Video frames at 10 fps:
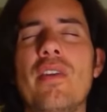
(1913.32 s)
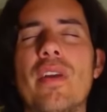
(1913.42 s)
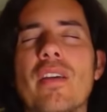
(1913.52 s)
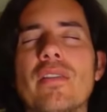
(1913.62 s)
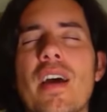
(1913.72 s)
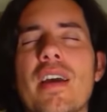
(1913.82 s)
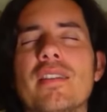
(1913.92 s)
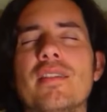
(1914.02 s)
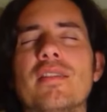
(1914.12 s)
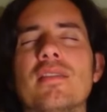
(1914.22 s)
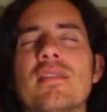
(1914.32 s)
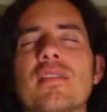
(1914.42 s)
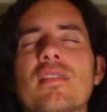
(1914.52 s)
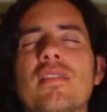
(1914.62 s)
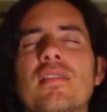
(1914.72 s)
I recognize
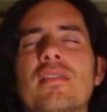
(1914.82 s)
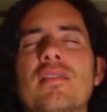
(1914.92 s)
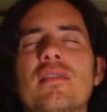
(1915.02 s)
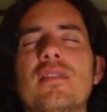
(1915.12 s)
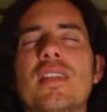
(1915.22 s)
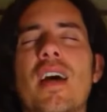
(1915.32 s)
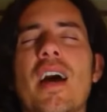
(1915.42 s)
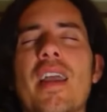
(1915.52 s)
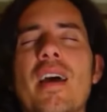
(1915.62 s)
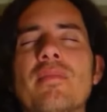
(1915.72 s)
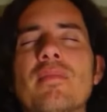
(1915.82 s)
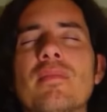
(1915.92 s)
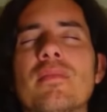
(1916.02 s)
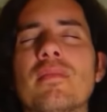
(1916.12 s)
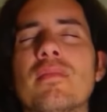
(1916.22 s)
that I
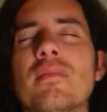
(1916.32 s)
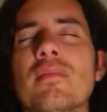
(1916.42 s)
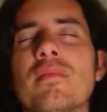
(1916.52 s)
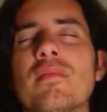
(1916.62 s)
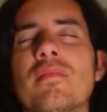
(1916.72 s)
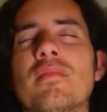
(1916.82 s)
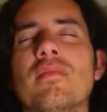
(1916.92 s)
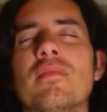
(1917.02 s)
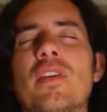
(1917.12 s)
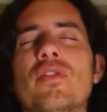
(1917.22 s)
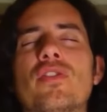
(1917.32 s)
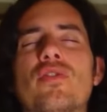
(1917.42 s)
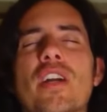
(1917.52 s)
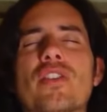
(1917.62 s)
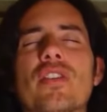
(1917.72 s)
am the
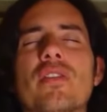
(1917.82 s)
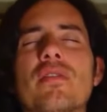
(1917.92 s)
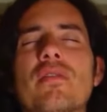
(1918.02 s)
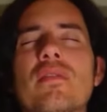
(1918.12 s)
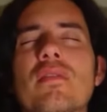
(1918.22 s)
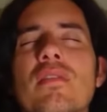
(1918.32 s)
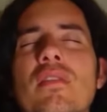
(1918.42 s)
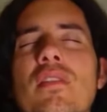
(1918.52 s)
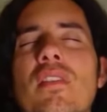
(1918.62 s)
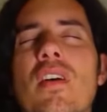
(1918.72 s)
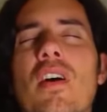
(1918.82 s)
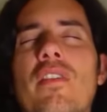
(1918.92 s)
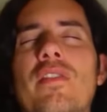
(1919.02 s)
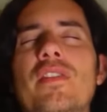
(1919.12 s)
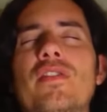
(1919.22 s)
construction
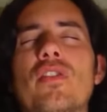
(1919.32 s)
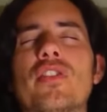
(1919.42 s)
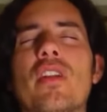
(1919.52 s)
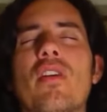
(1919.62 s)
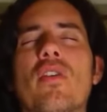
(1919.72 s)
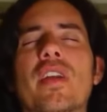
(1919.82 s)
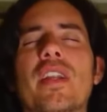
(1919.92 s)
of the social